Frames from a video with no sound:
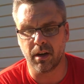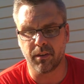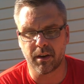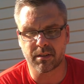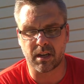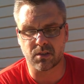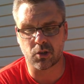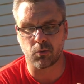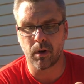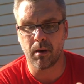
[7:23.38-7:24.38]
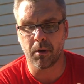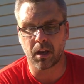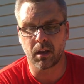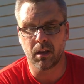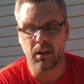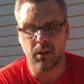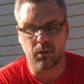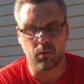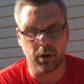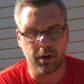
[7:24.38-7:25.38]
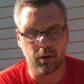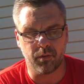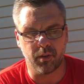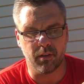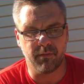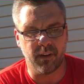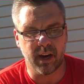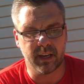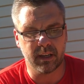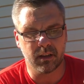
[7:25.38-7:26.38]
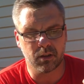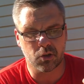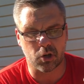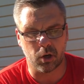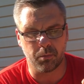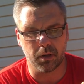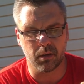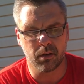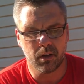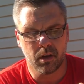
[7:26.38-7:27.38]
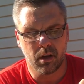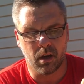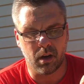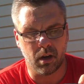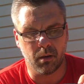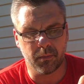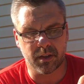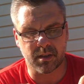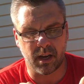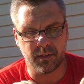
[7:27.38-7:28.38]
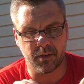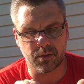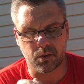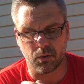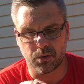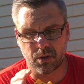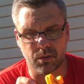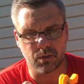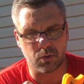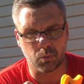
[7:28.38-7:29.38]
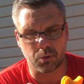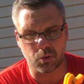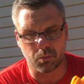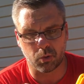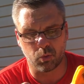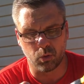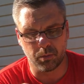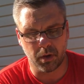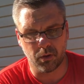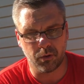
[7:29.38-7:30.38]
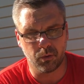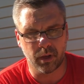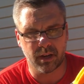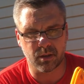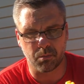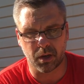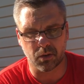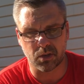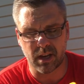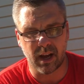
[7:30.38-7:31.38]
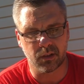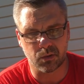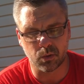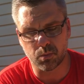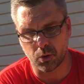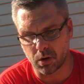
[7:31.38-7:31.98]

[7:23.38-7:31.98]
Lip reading: and then it's got ceramic right here for a fine sharpen that's on there. So those are super cool to be able to do that. It's a bigger style, so it's more